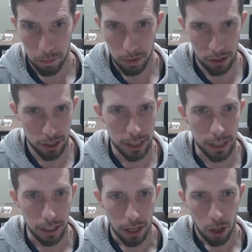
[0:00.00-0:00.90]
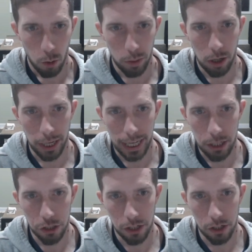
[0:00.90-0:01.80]
This is the key. We go
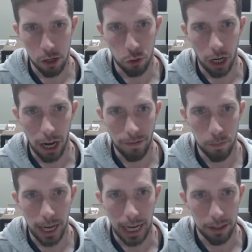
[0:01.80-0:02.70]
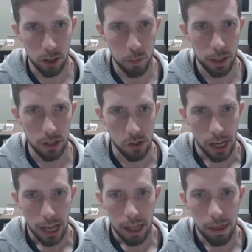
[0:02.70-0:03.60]
h6, driving back this piece.
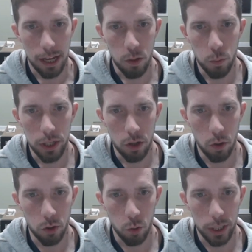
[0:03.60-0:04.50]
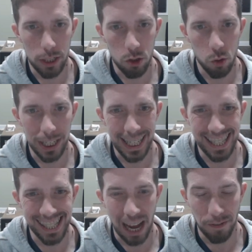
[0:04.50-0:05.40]
Then we go queen to
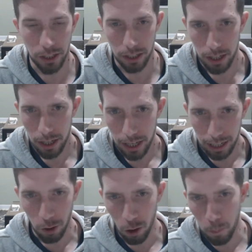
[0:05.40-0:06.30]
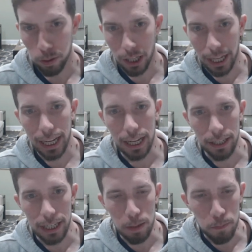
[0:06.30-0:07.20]
e7. And our plan
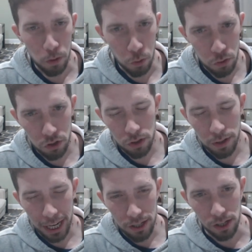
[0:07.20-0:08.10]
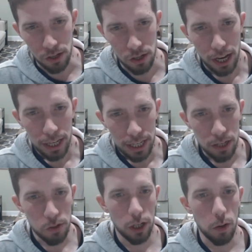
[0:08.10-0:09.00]
in most cases is
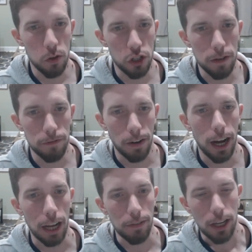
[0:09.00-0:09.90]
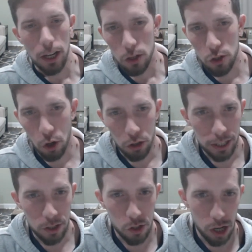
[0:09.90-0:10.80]
to go g5,
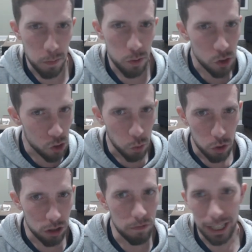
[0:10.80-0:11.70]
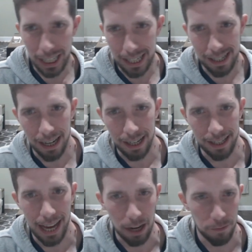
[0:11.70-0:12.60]
starting some sort of kingside
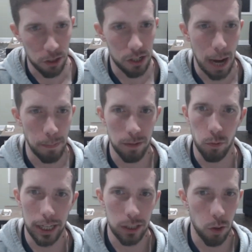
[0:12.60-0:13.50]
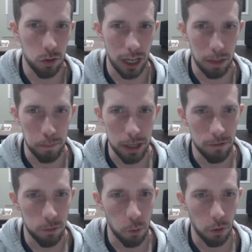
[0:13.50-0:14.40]
attack. For example, if white goes like
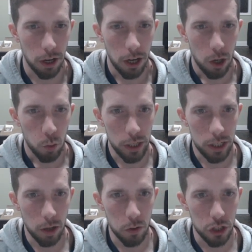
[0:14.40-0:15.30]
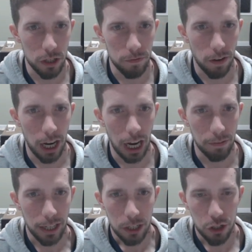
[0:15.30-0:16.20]
b4, we go g5,
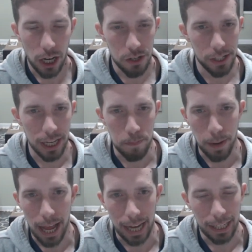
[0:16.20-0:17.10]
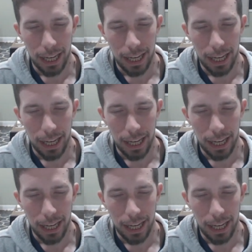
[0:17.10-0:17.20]
chasing it back.